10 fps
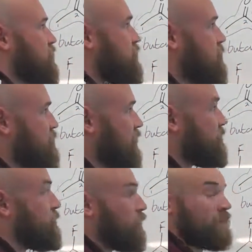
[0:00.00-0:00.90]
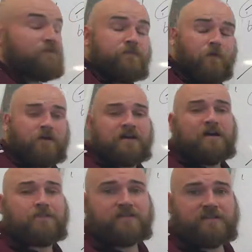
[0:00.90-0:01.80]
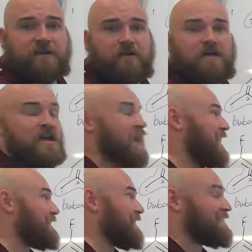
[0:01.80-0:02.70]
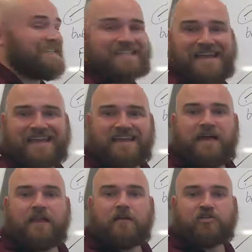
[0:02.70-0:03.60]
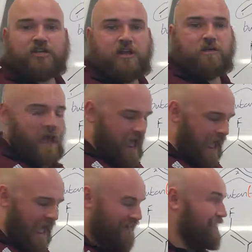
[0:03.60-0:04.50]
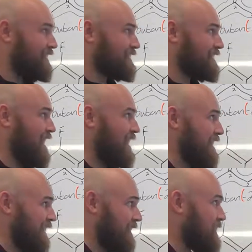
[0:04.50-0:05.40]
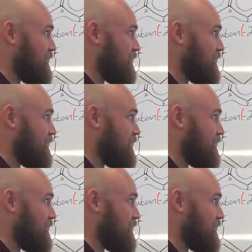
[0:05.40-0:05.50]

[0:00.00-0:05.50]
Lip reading: 2, 3, 4. It's 4 carbons long, and it is a halogenoalkane.